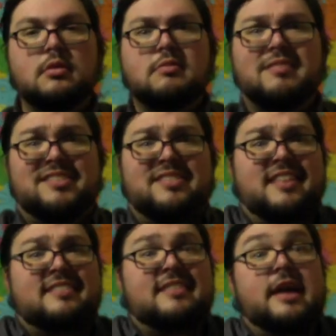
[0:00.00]
Right, so
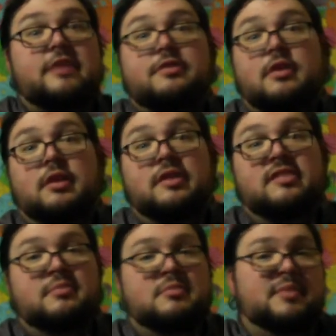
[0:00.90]
that's
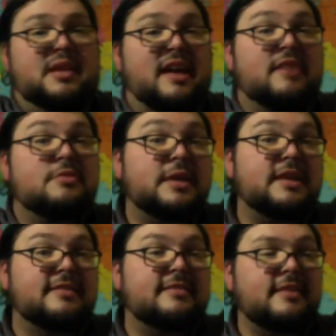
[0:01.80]
nationalism. I mean, as we
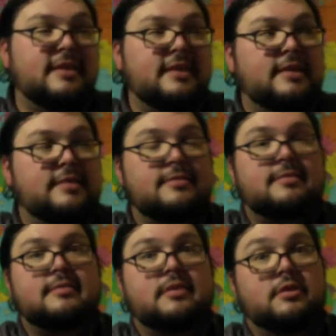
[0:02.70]
can see,
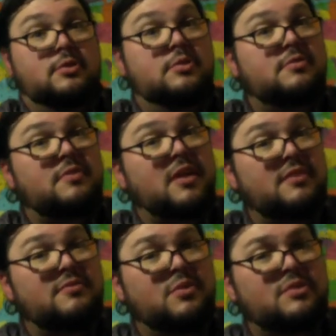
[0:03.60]
it's a
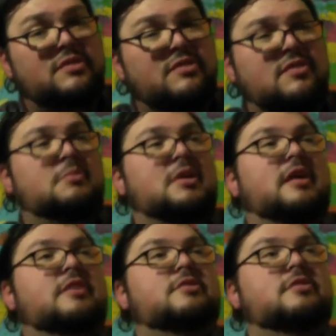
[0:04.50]
unifying force in some
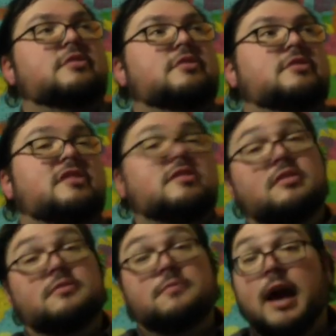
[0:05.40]
cases, it's a
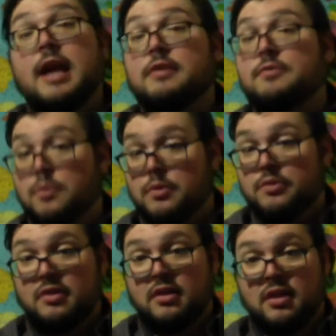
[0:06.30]
dividing
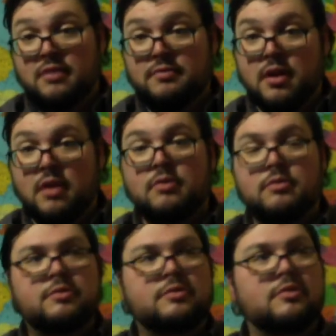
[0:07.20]
force in a lot of
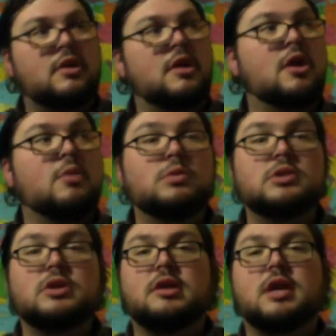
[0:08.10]
others. We'll
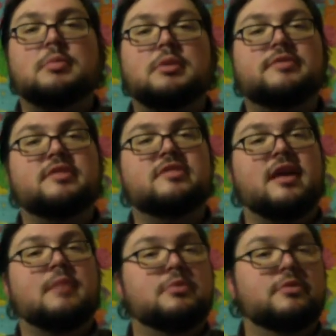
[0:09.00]
look at a couple of
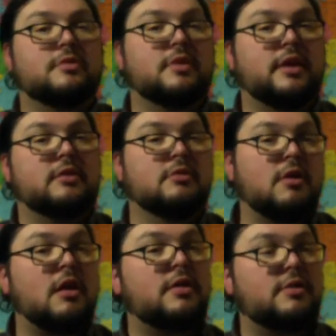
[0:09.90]
examples later
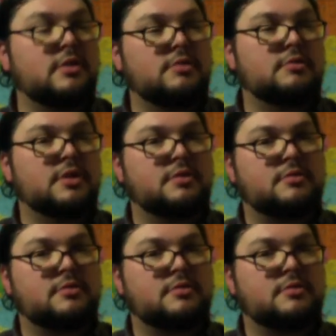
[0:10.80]
on in the unit,